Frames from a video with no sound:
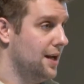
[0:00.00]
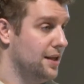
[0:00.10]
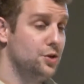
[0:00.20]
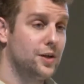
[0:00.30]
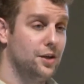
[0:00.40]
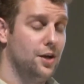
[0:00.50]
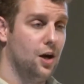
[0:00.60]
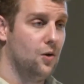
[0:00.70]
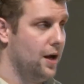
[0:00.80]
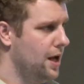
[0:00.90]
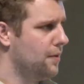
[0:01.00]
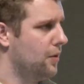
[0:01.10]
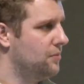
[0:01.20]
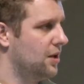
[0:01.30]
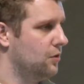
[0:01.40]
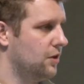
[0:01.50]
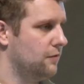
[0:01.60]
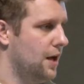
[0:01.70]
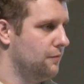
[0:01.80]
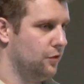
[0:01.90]
And then you can know, hey, my website was
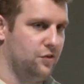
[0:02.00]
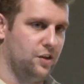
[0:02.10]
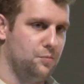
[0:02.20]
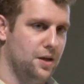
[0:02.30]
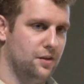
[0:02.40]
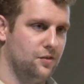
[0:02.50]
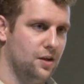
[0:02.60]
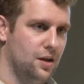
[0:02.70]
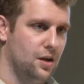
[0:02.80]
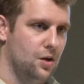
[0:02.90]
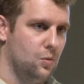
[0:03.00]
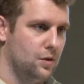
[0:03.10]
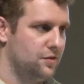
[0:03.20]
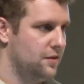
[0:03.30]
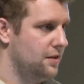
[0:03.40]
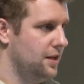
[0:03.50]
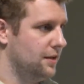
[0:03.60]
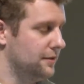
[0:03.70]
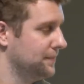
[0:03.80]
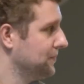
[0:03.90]
offline for 6 minutes. What's the
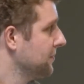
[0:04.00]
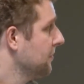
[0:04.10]
deal?